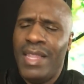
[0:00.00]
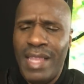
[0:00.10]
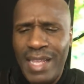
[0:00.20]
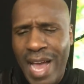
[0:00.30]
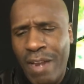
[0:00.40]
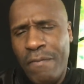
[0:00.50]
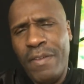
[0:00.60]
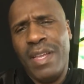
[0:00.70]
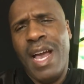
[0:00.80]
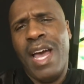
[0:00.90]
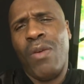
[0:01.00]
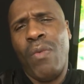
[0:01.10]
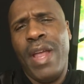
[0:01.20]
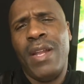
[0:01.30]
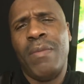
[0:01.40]
They got to figure out a
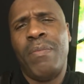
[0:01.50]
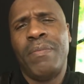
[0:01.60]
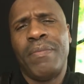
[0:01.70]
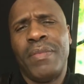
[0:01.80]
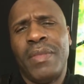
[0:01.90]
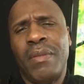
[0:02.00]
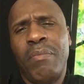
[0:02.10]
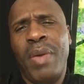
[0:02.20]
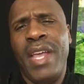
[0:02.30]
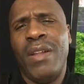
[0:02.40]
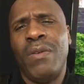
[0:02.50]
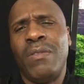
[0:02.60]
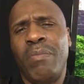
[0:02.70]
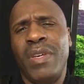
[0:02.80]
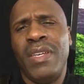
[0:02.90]
way to pay those
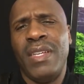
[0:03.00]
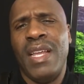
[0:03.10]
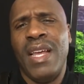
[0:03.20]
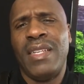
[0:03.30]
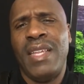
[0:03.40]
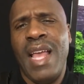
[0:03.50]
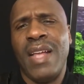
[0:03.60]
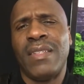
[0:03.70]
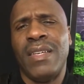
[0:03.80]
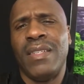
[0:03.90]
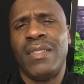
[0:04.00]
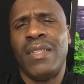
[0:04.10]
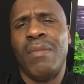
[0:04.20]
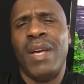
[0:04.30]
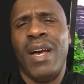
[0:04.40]
billionaire tax cuts
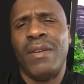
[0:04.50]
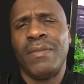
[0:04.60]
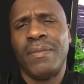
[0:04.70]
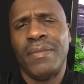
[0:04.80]
somehow.